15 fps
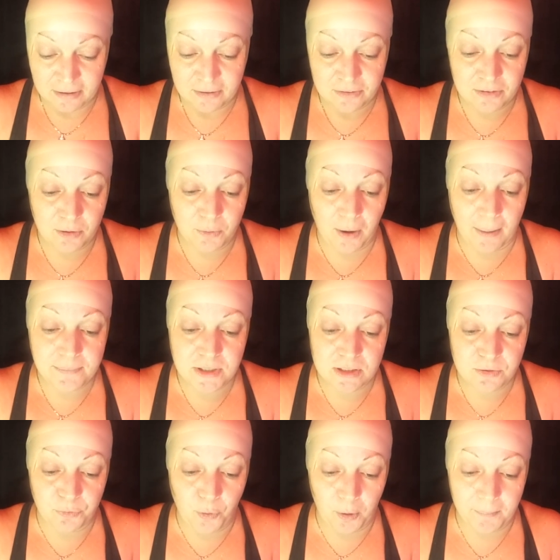So I'm
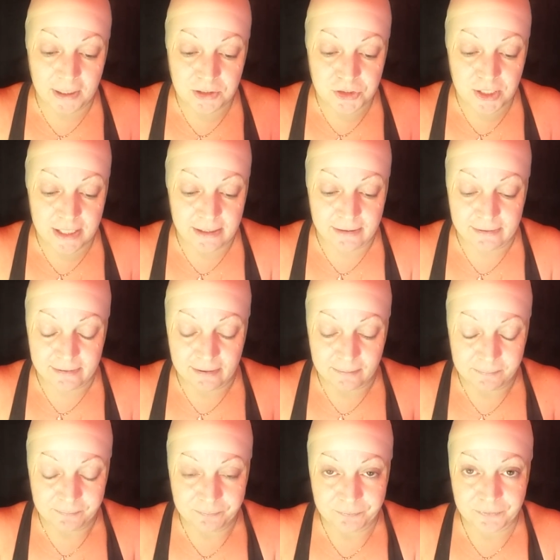just forming cheeks.
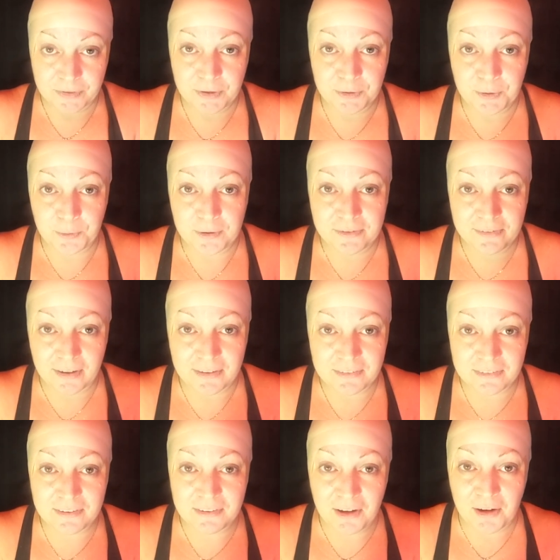You know, he's got
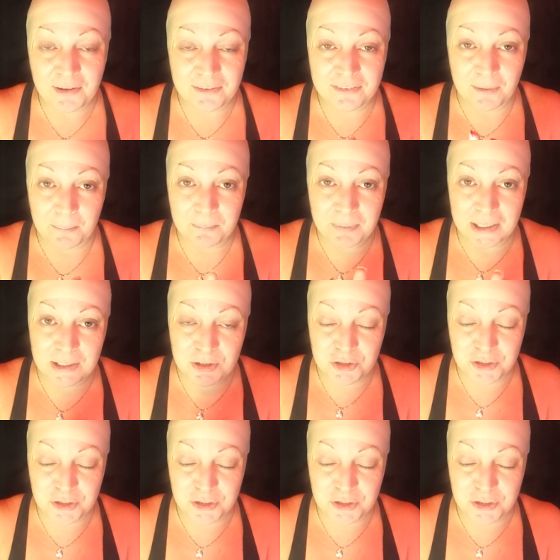kind of some big